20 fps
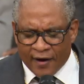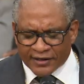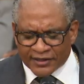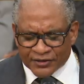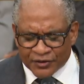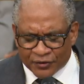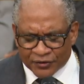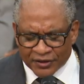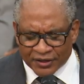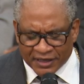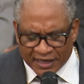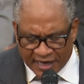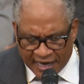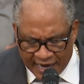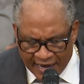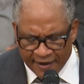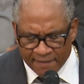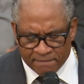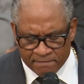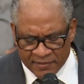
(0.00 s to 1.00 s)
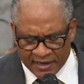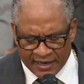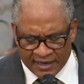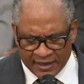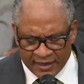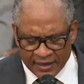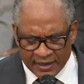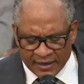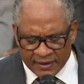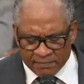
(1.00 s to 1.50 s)
is going to keep
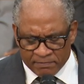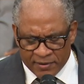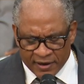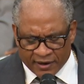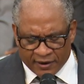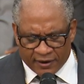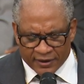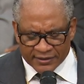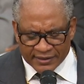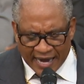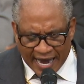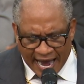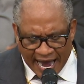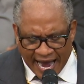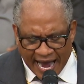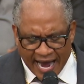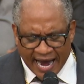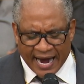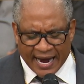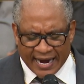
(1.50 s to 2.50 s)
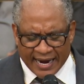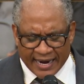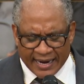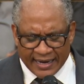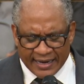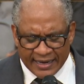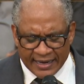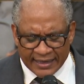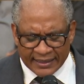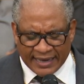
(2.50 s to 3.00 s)
me because
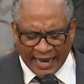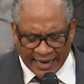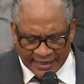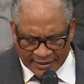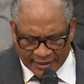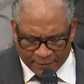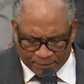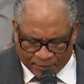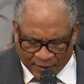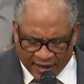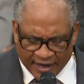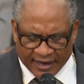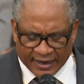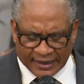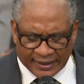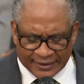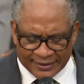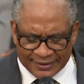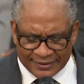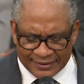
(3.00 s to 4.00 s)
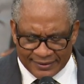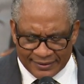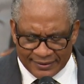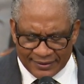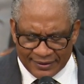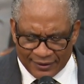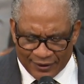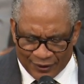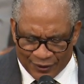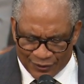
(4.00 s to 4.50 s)
I can depend
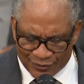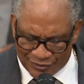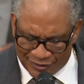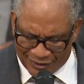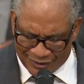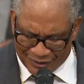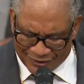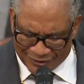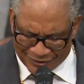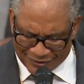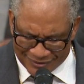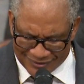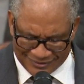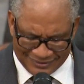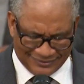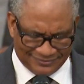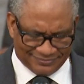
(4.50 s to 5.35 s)
on the Lord.